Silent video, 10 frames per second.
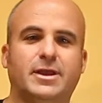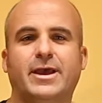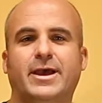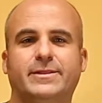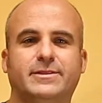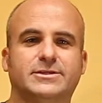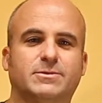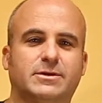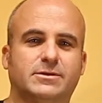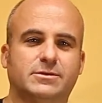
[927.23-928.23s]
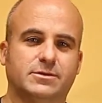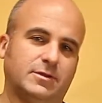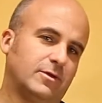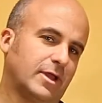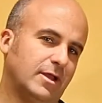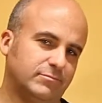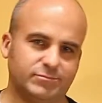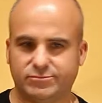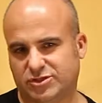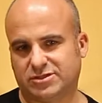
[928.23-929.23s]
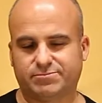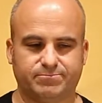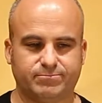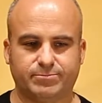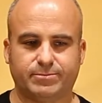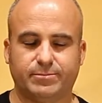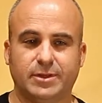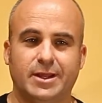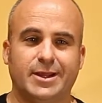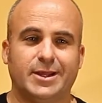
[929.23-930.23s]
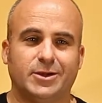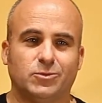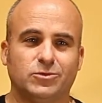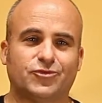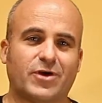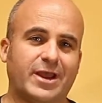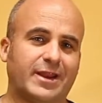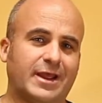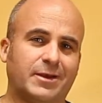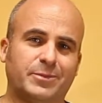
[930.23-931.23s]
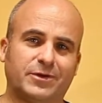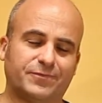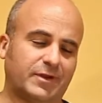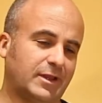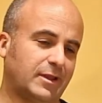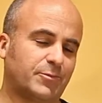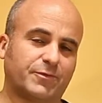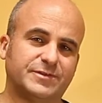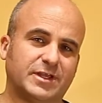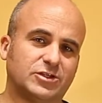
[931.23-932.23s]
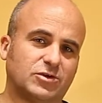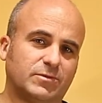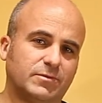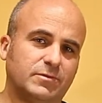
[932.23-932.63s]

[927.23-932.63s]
and this one, okay? Just we'll try a bit of improvisation.